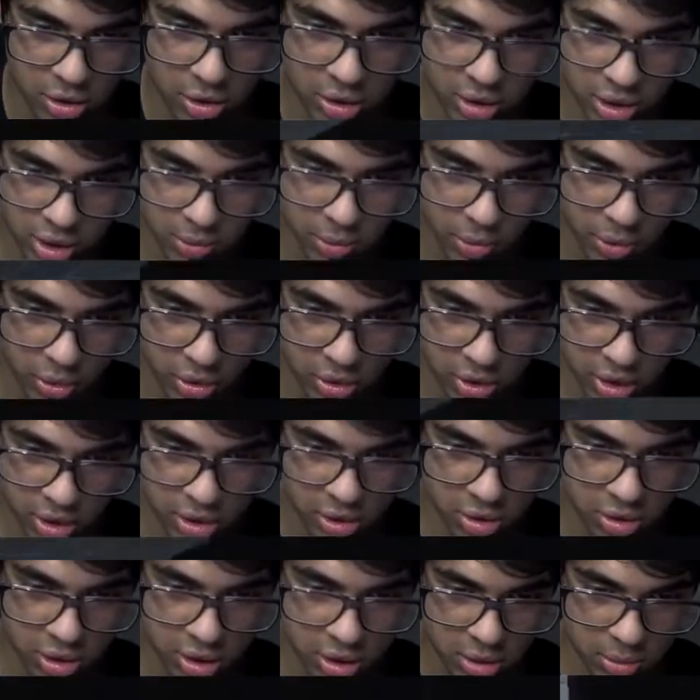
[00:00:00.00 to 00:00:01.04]
soon as it
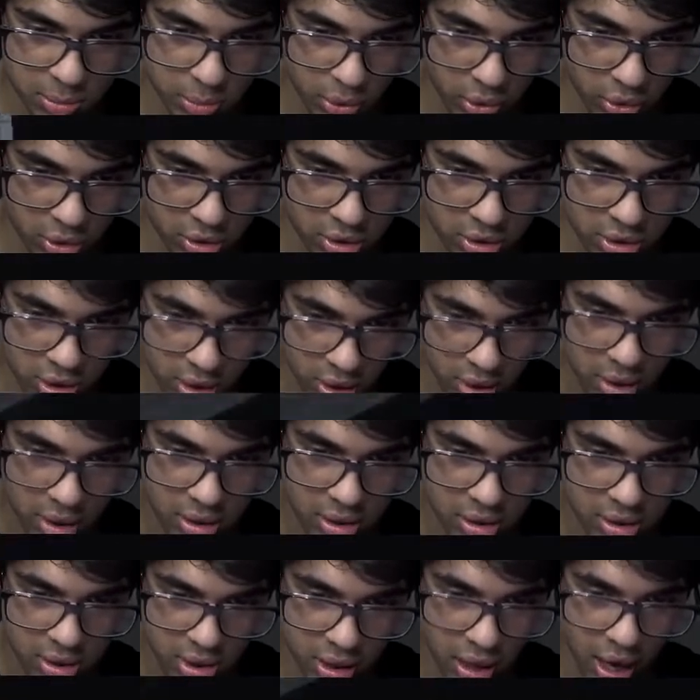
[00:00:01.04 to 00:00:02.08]
spawns.
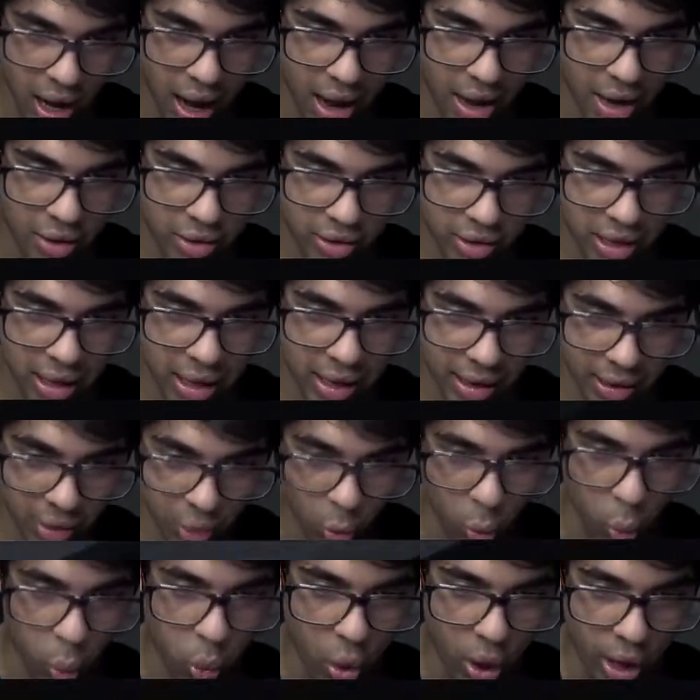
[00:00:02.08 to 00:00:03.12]
See, I only get like
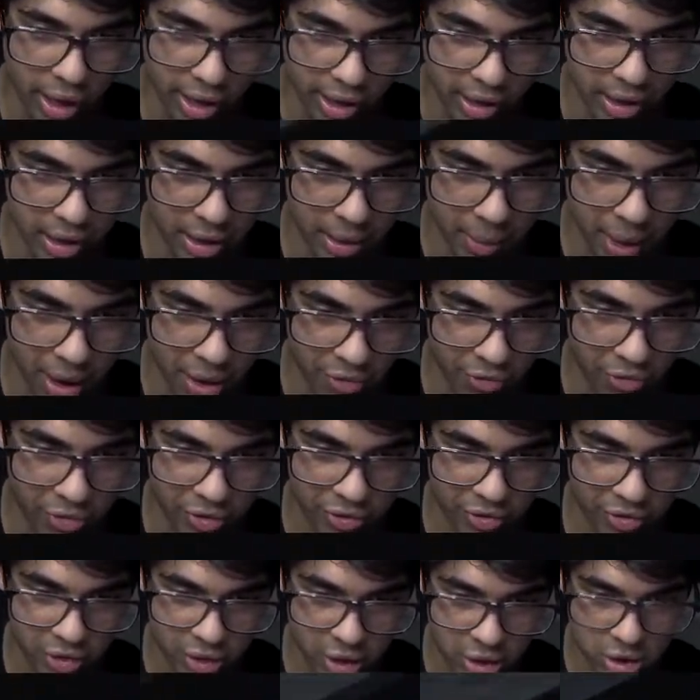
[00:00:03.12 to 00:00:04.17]
1 in about
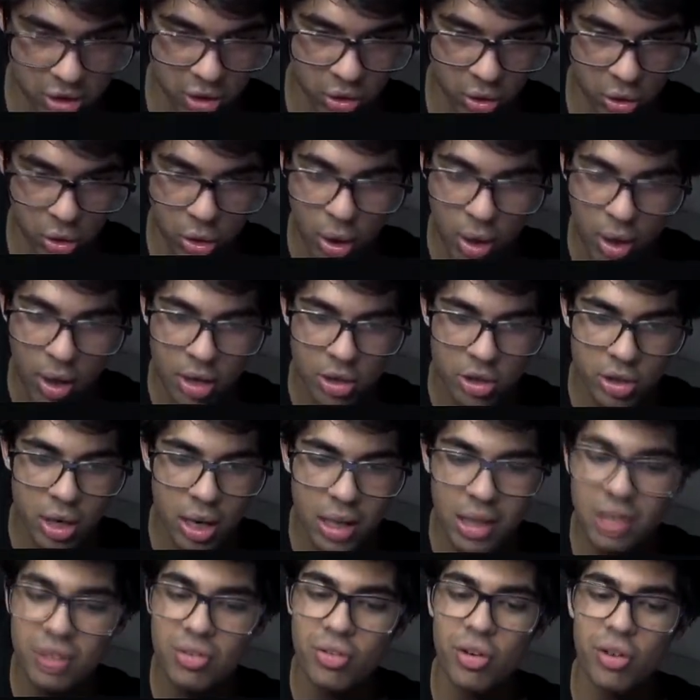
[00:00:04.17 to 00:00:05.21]
50. So you
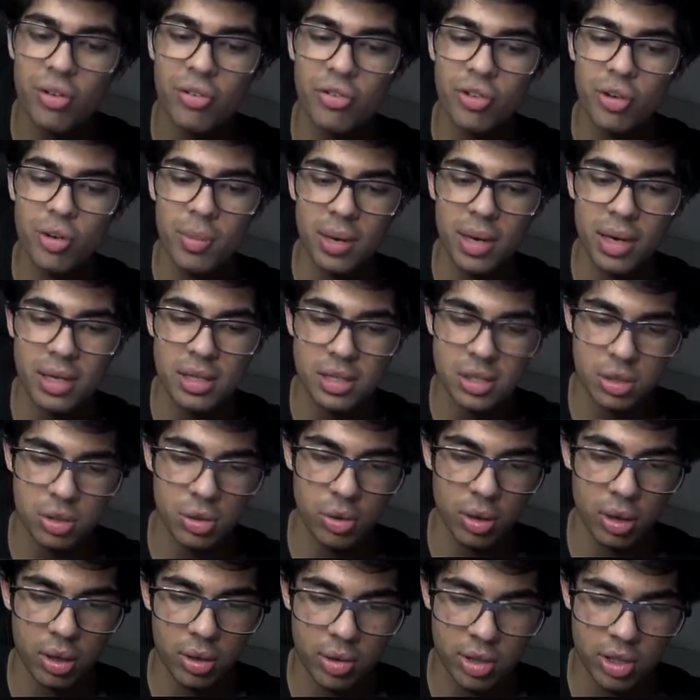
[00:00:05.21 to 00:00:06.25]
try this for a few minutes
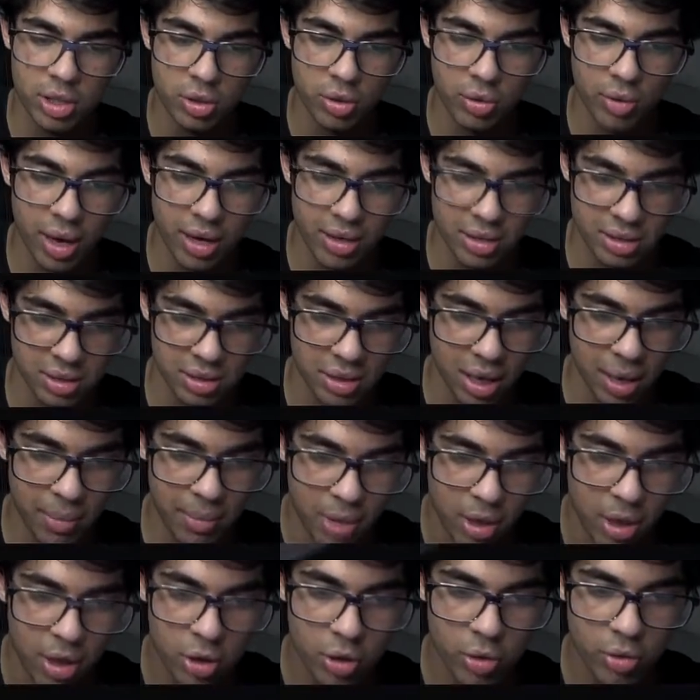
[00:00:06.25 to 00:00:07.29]
to increase your reaction time.
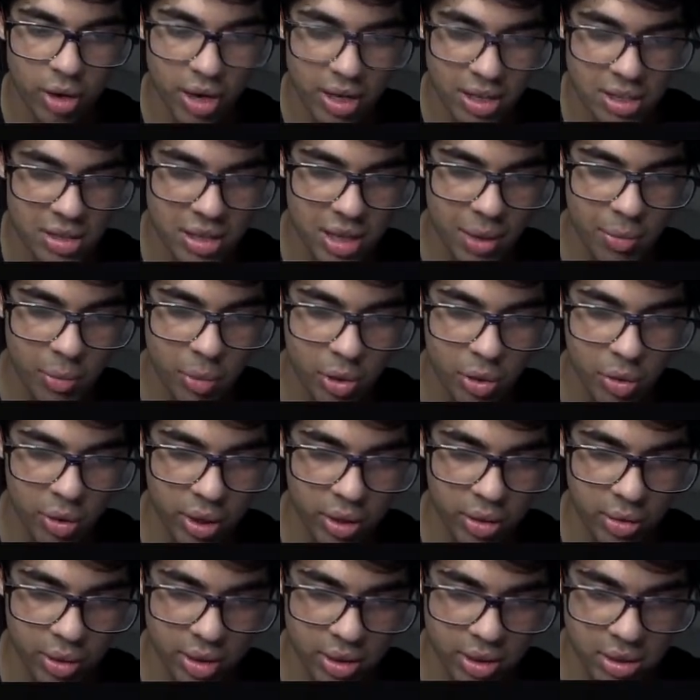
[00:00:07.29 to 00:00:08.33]
Your reaction time will
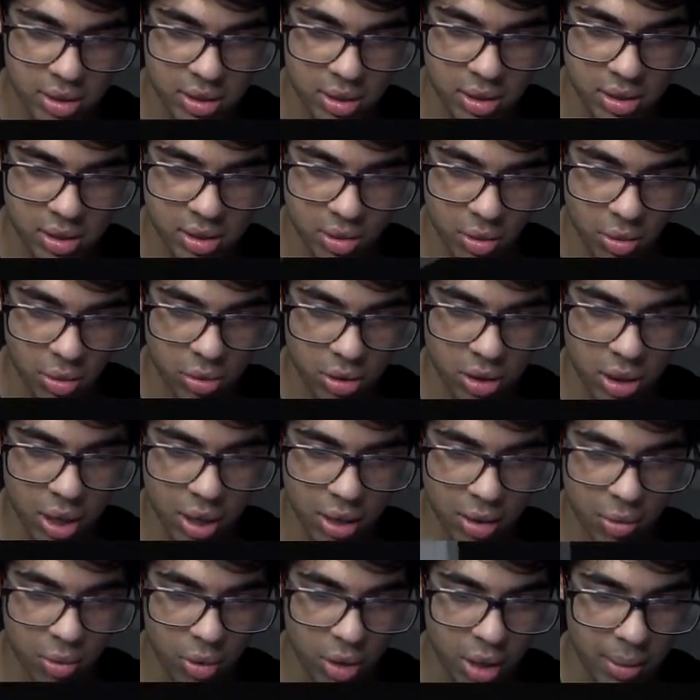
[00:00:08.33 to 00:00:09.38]
increase because the
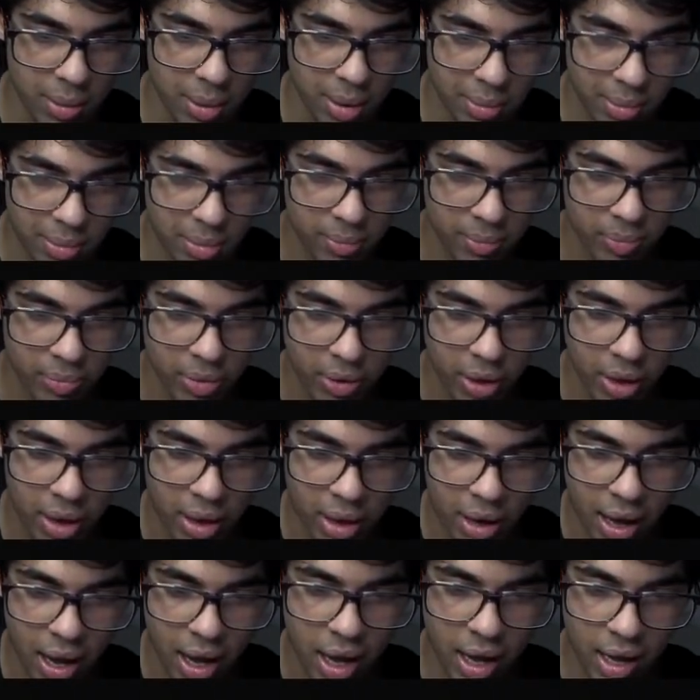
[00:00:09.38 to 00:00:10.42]
target will come up,
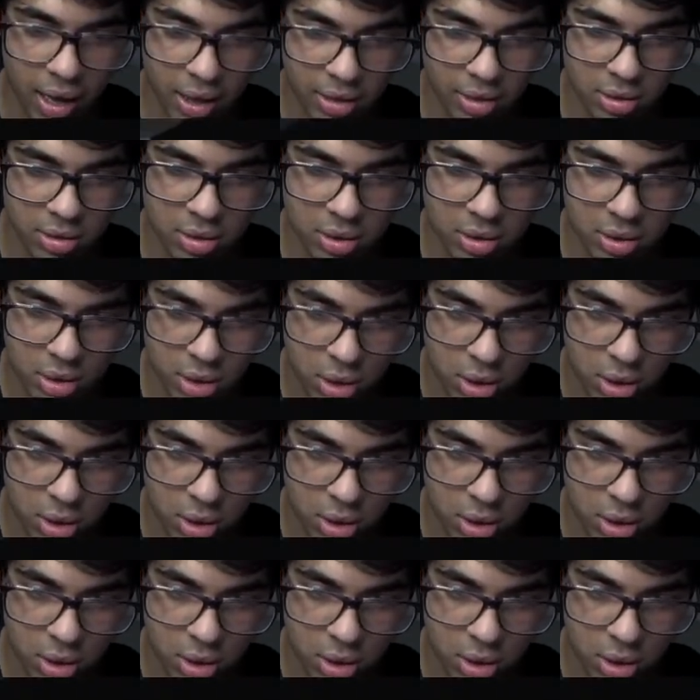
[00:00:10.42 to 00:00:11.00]
and